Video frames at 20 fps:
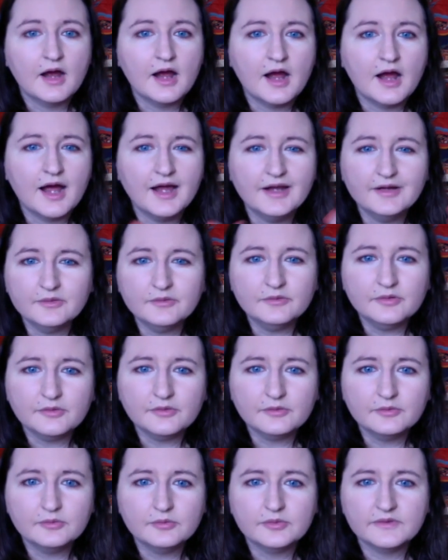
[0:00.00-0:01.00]
I don't
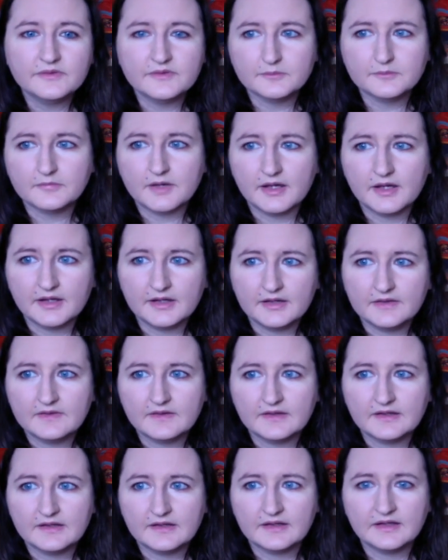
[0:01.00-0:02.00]
know with my
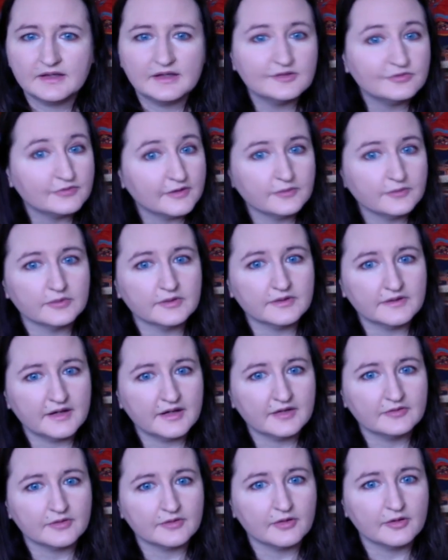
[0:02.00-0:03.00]
thing if I really
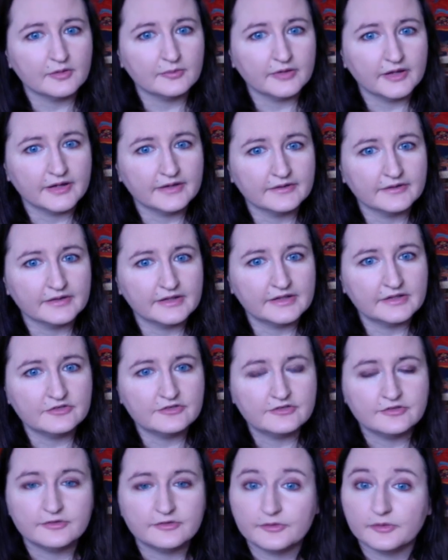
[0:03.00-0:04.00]
have gallbladder
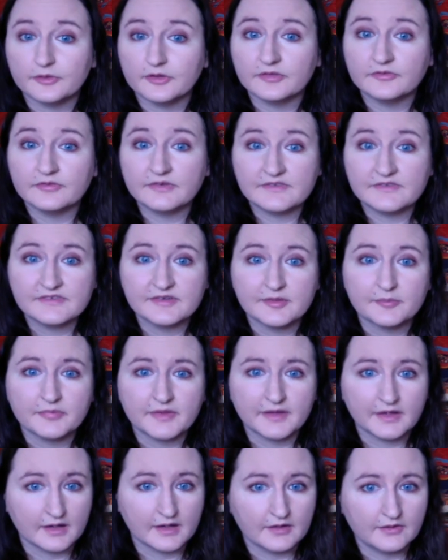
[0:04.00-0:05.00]
issues or if it's
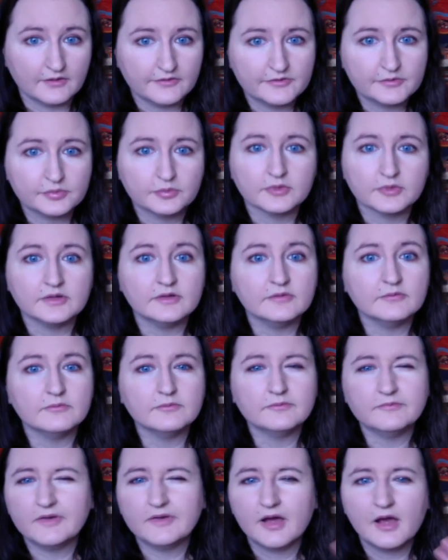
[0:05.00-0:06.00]
something else. We're
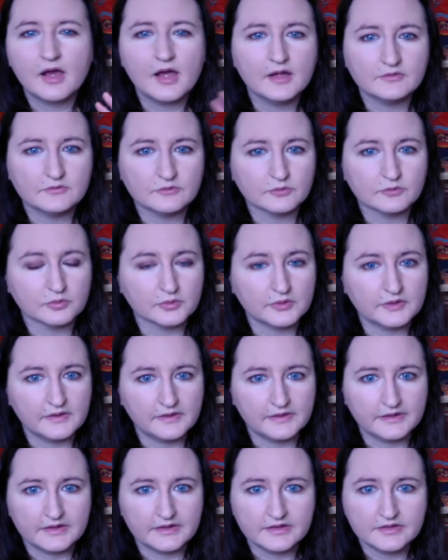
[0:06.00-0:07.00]
not
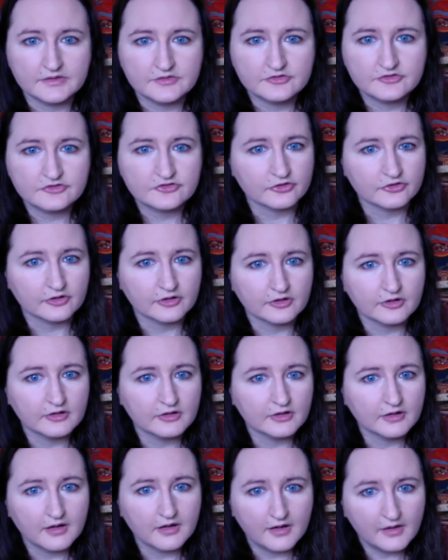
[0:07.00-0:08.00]
really sure
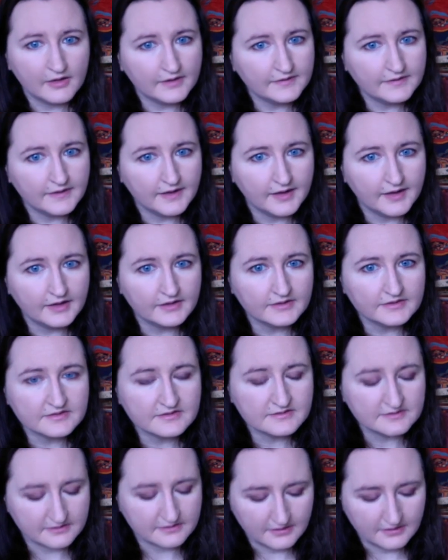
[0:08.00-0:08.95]
on that.